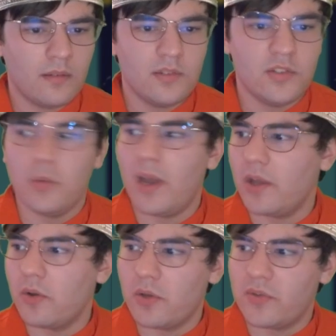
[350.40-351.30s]
2
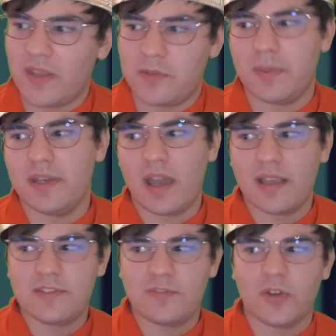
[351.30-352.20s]
Ionos has been
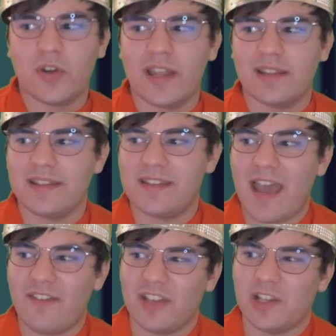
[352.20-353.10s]
nice for at least
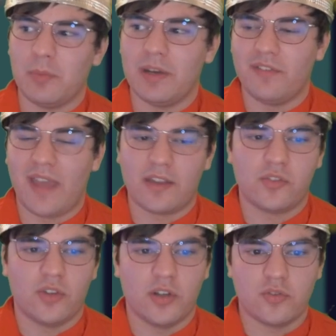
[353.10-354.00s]
having a little bit of
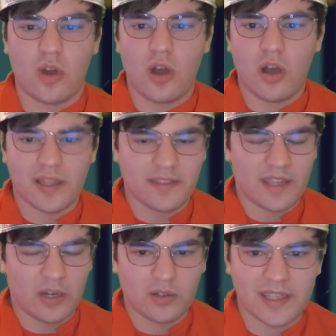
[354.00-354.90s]
extra draw in
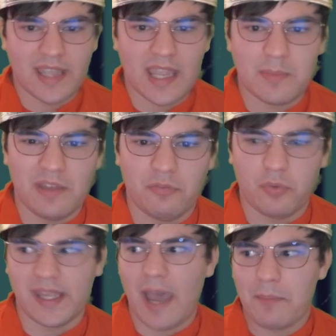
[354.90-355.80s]
the early game if
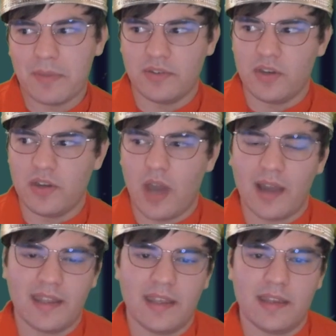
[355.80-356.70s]
we happen to
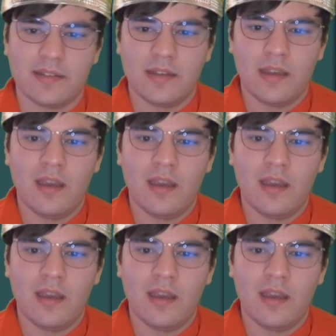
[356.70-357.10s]
not hit